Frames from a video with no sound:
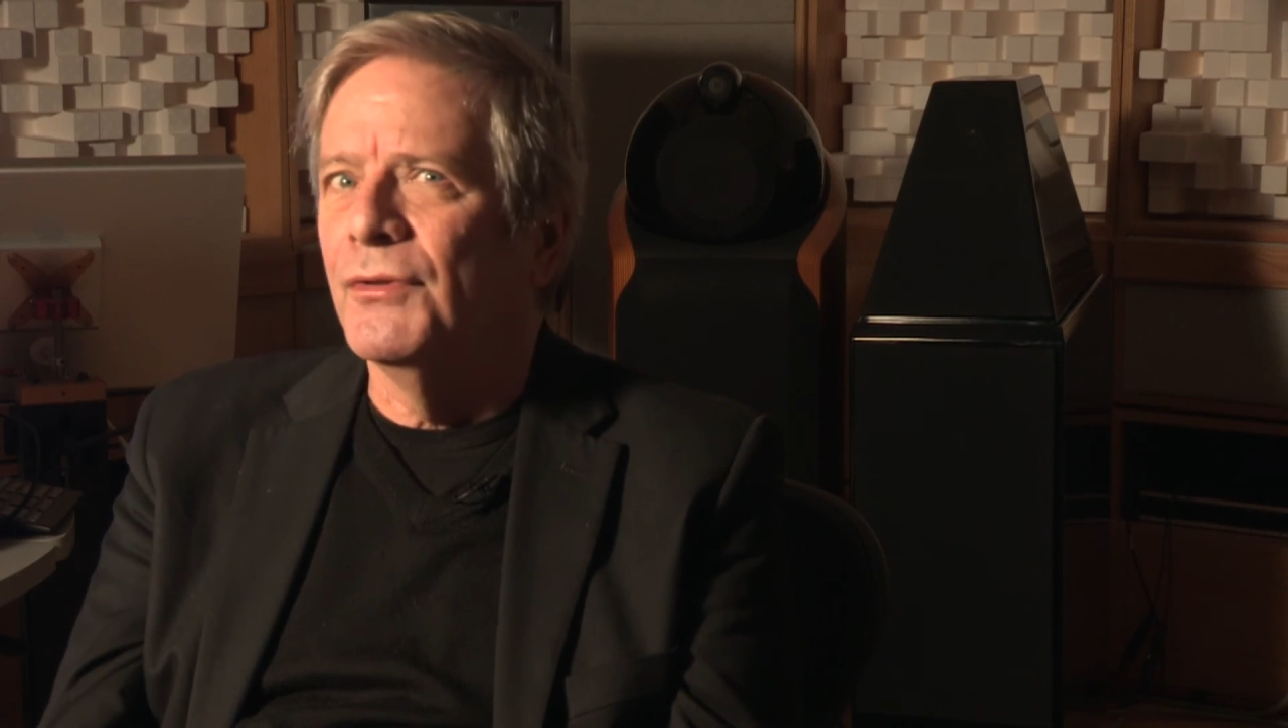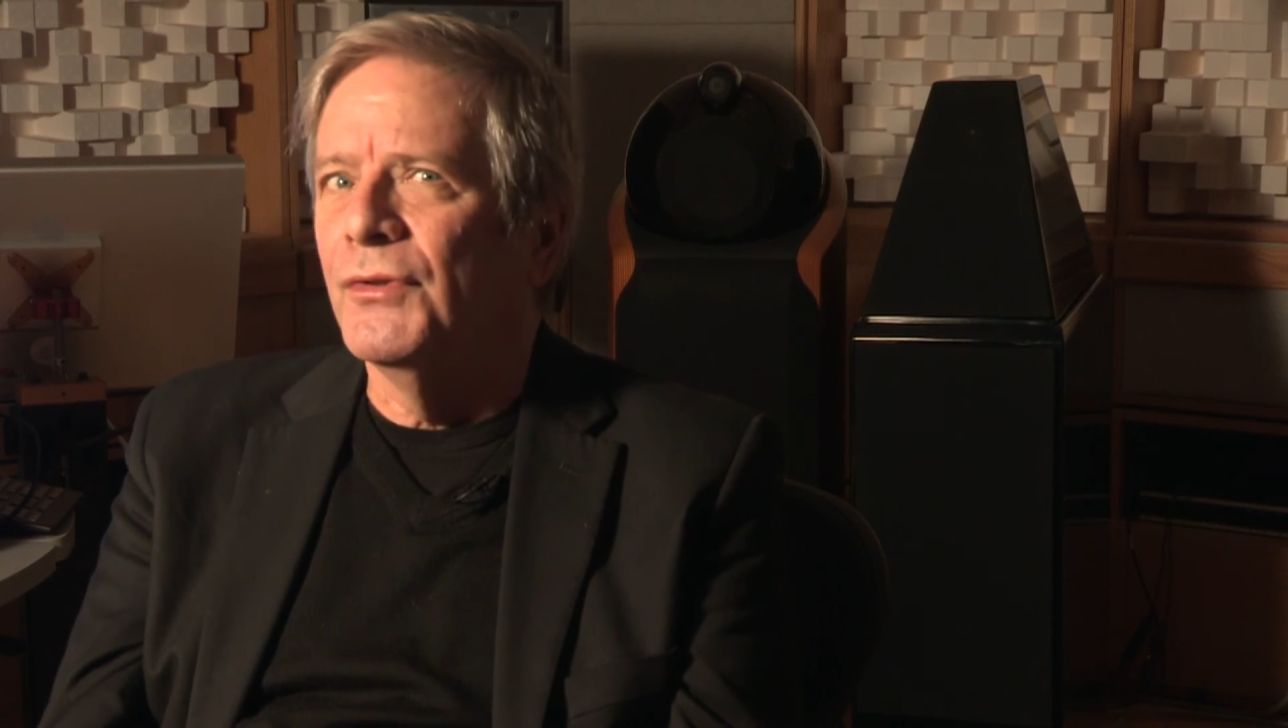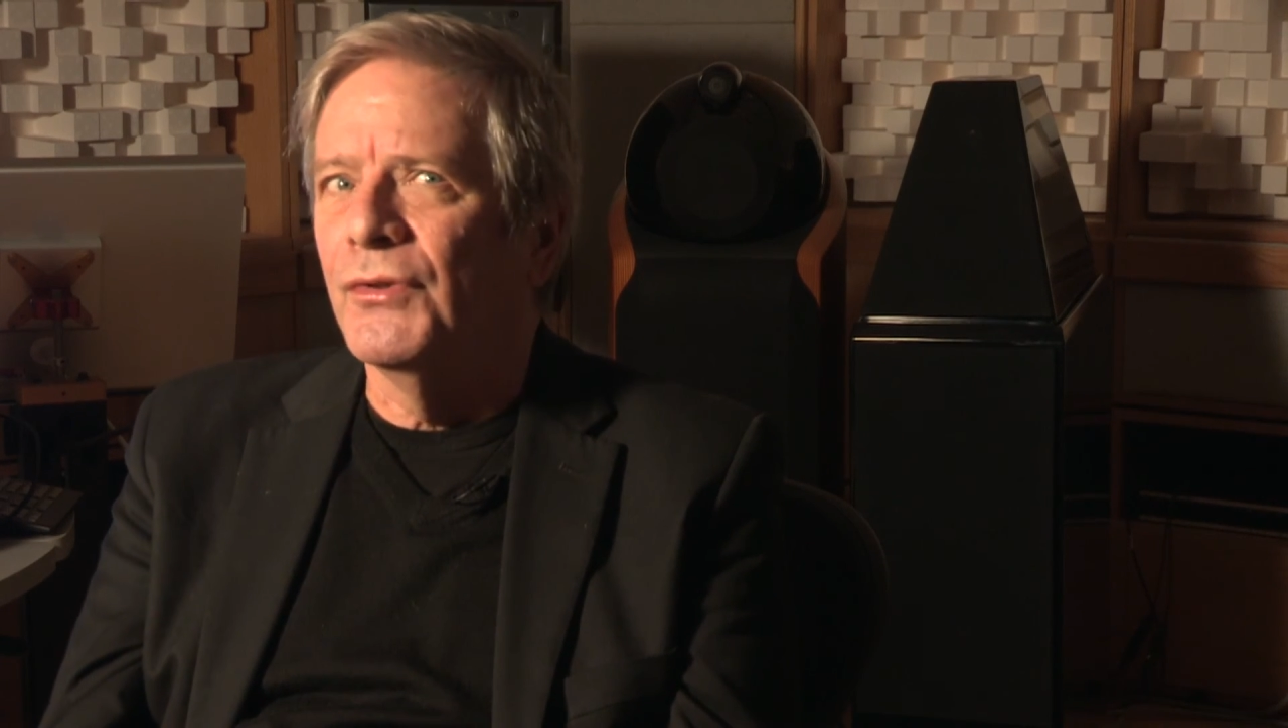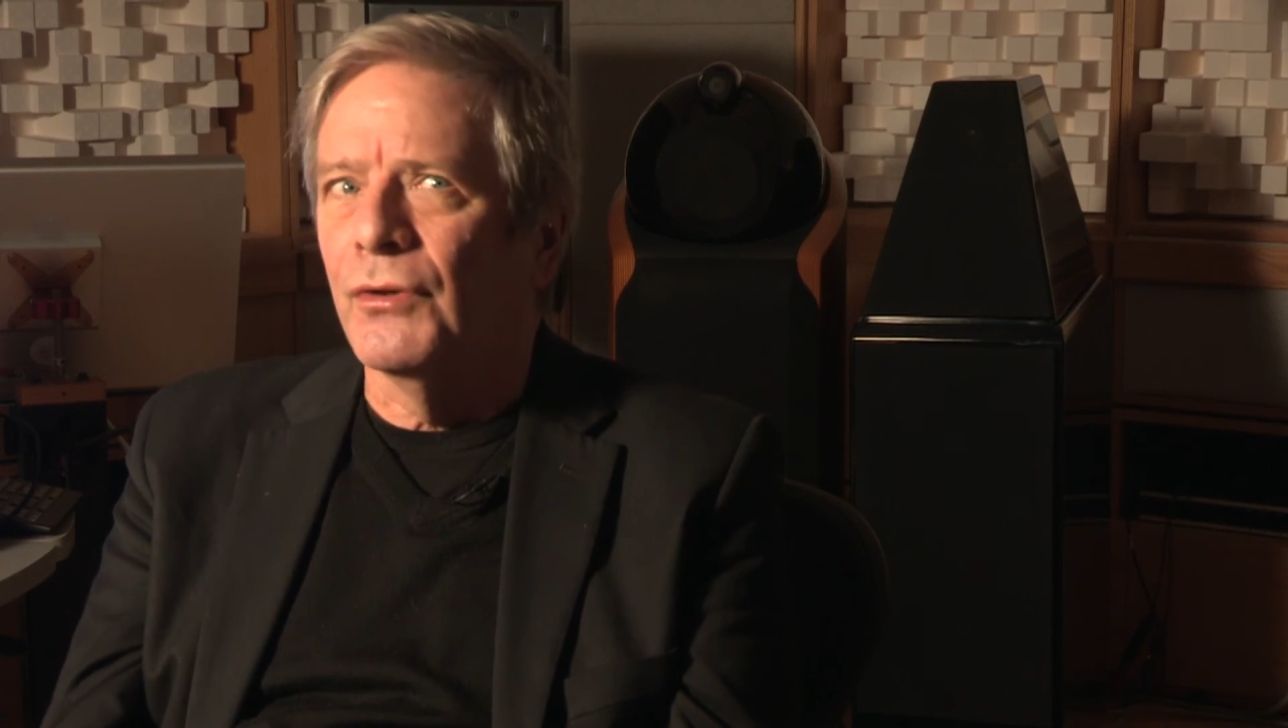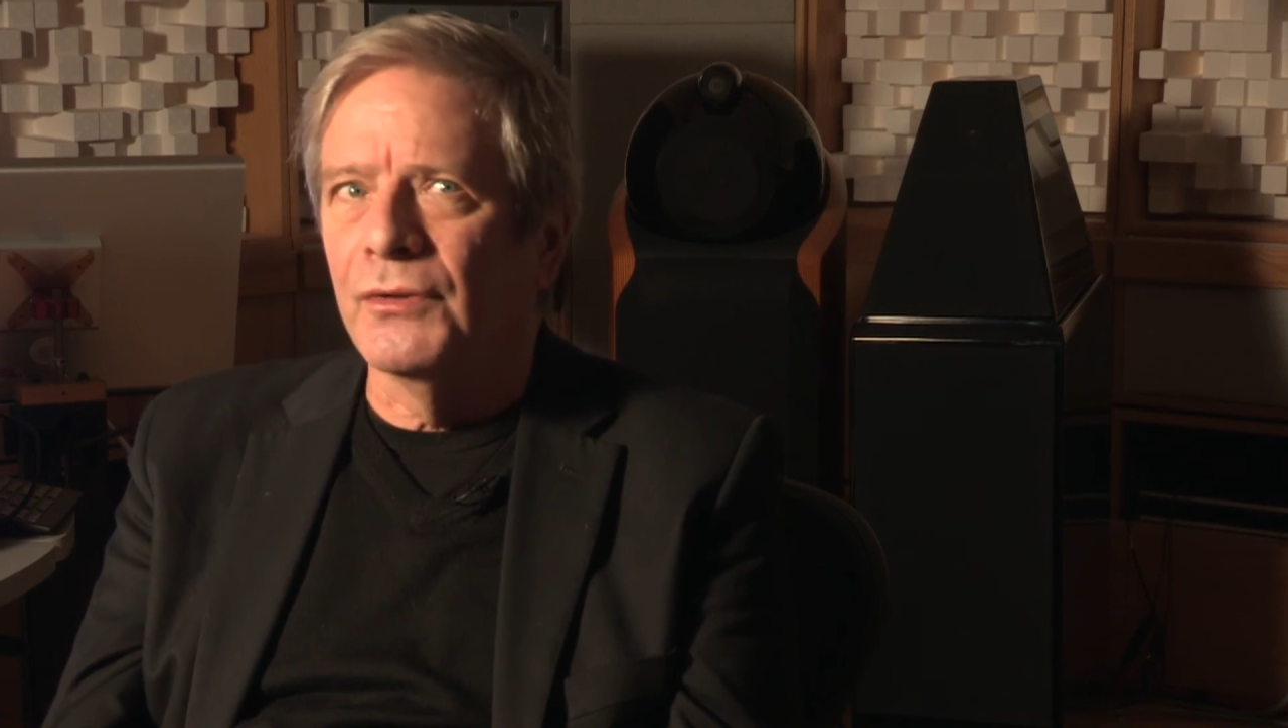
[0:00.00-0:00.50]
to
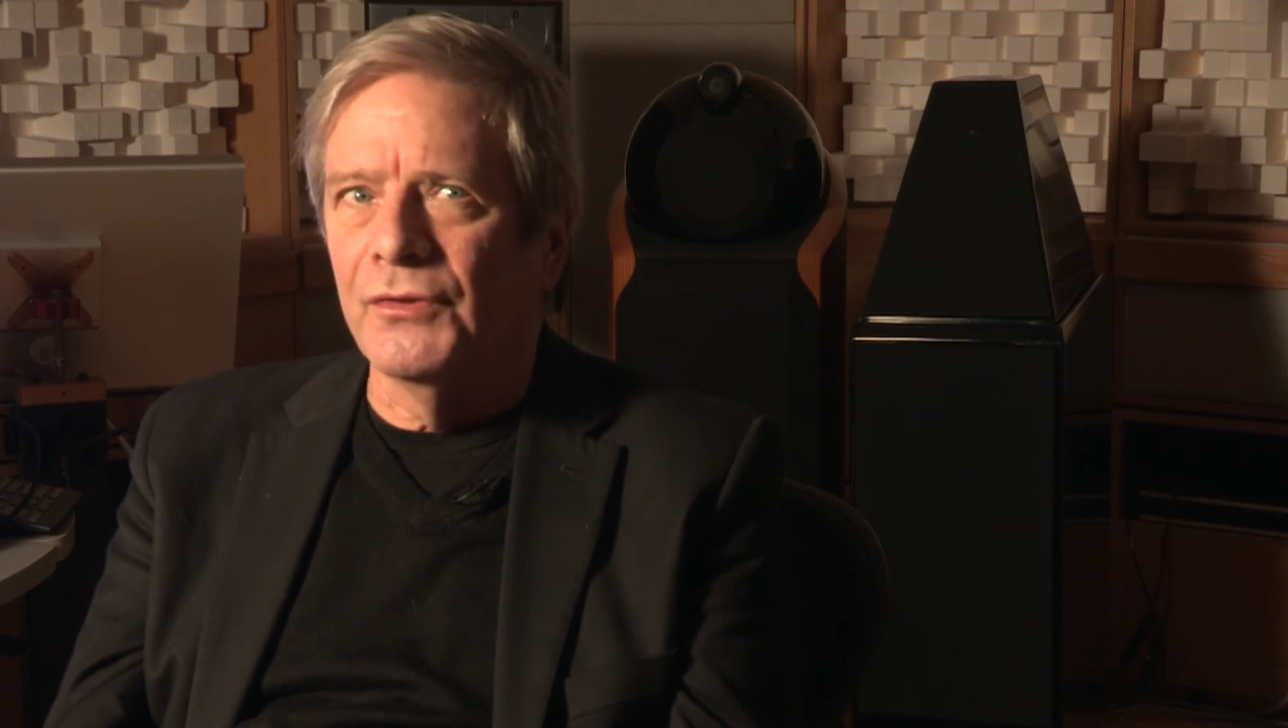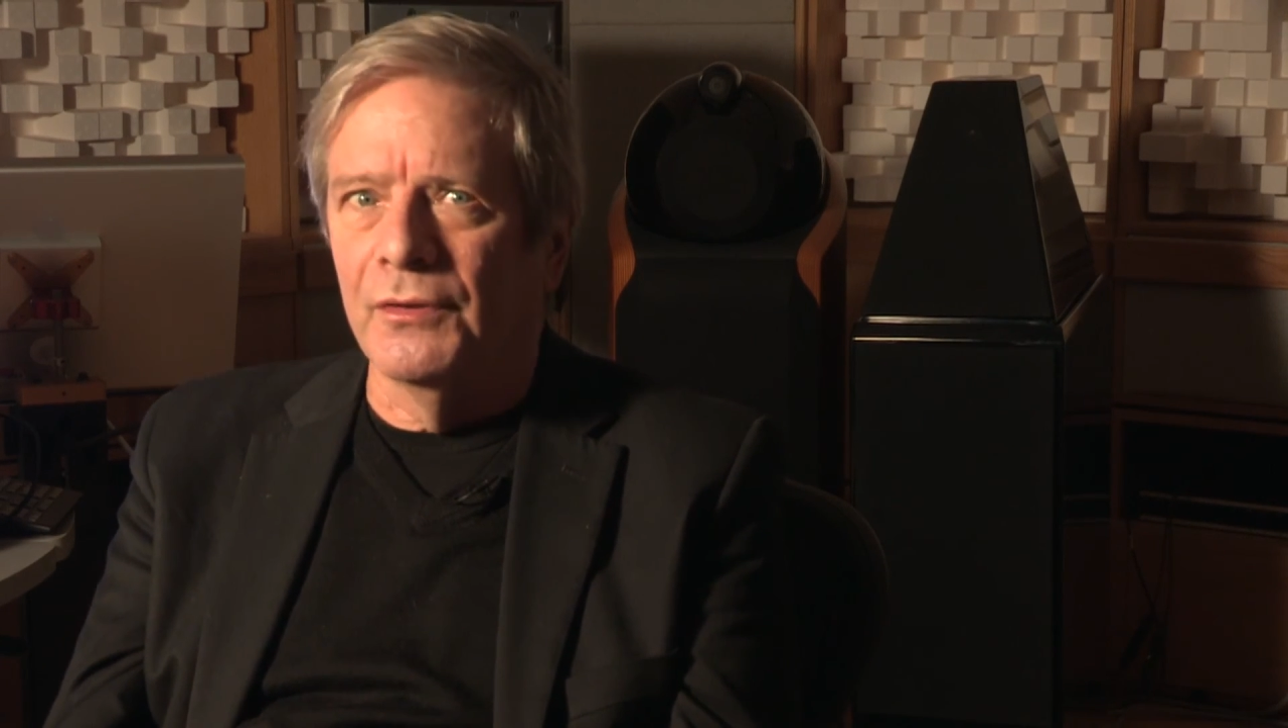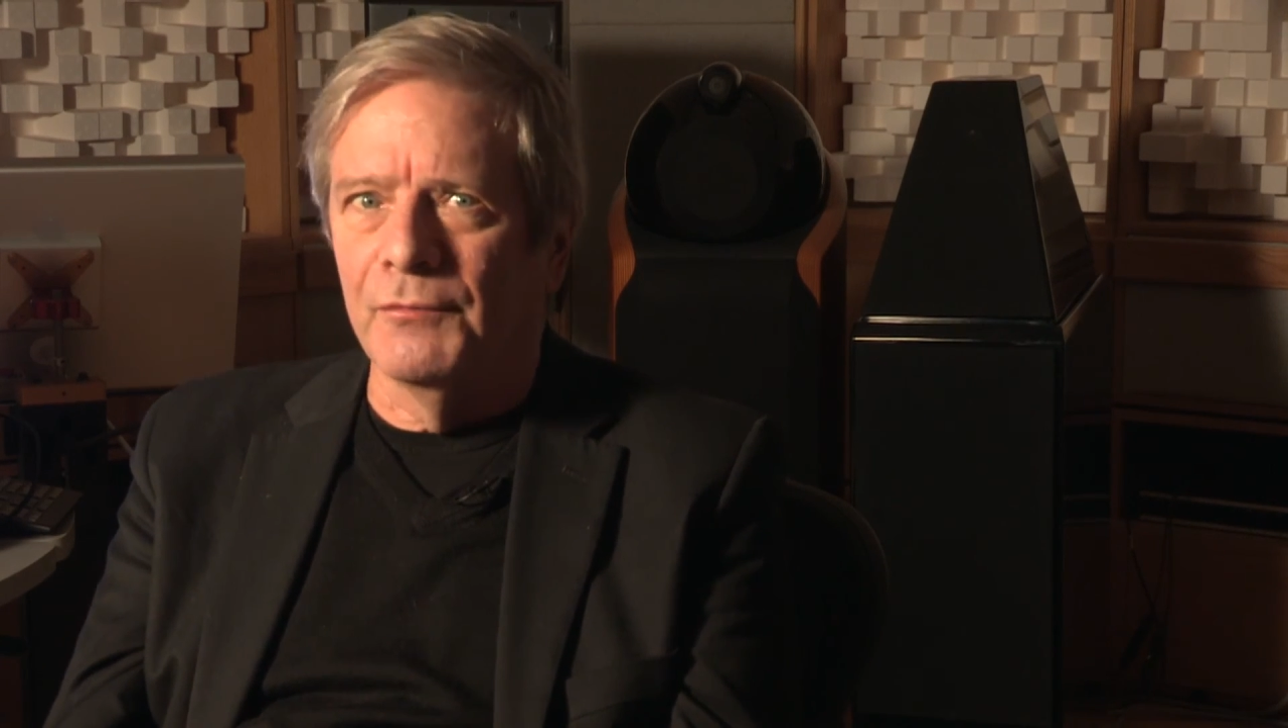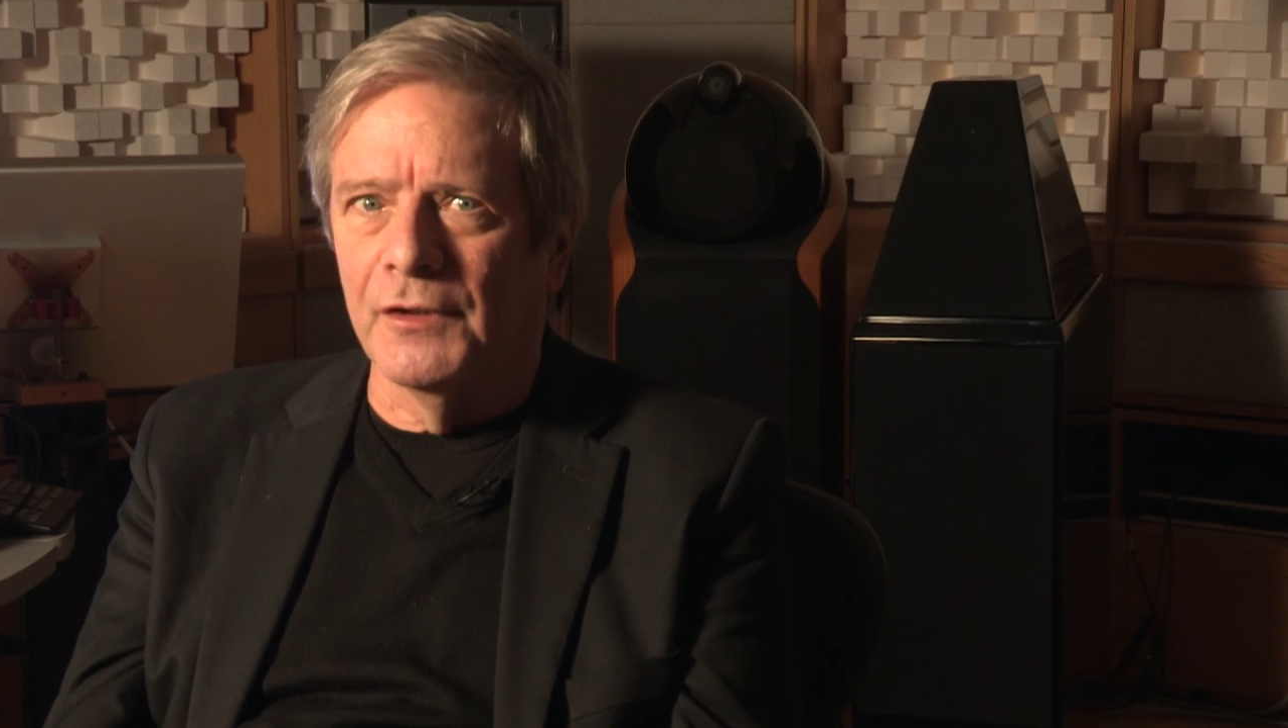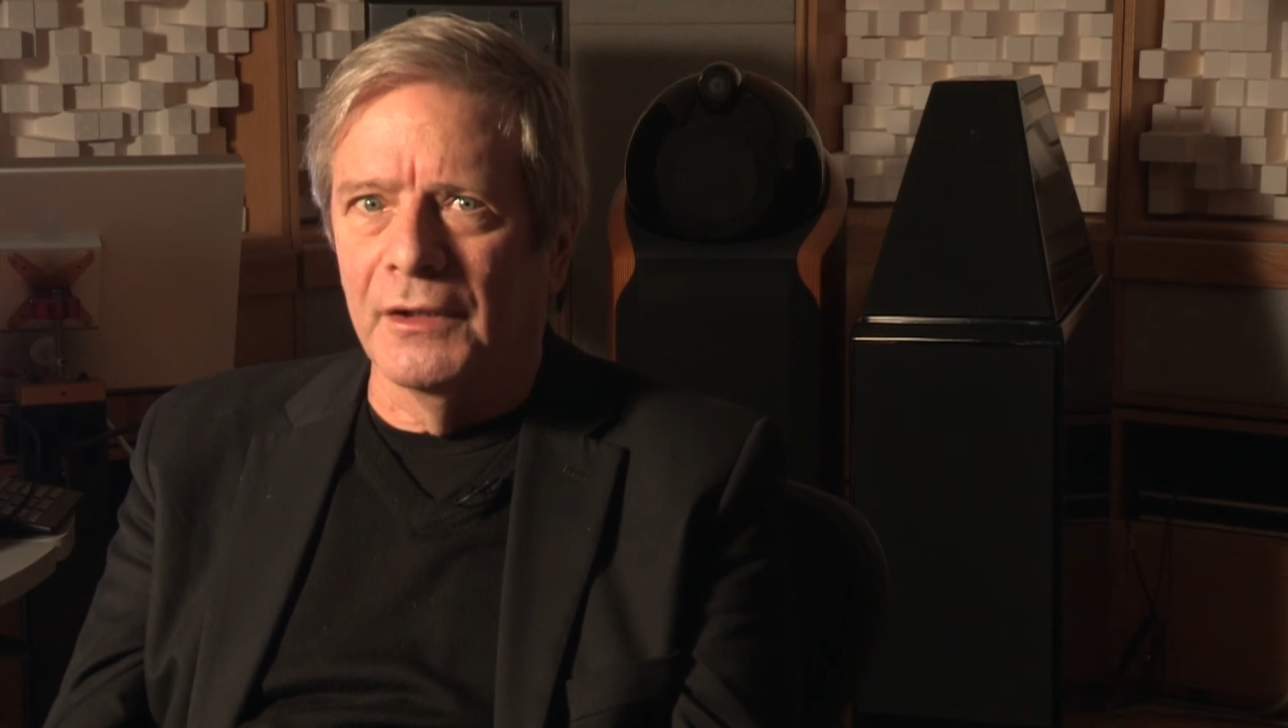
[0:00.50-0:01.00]
start
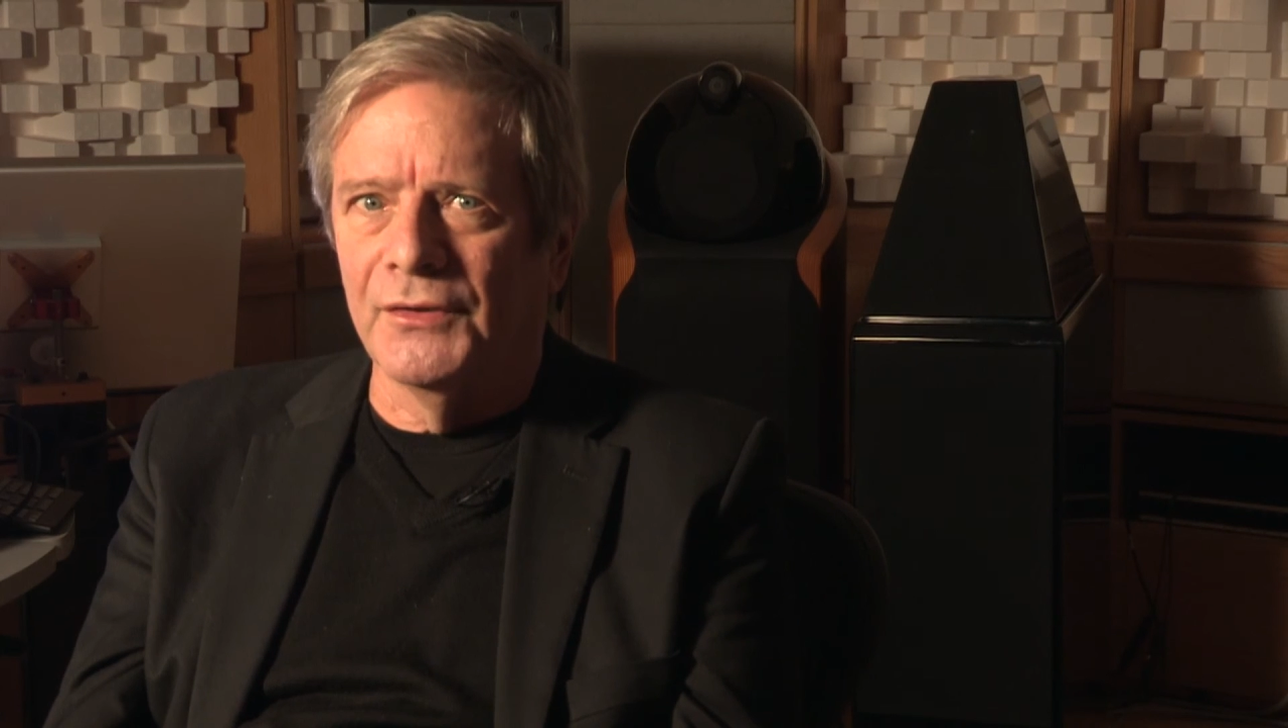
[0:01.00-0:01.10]
somewhere,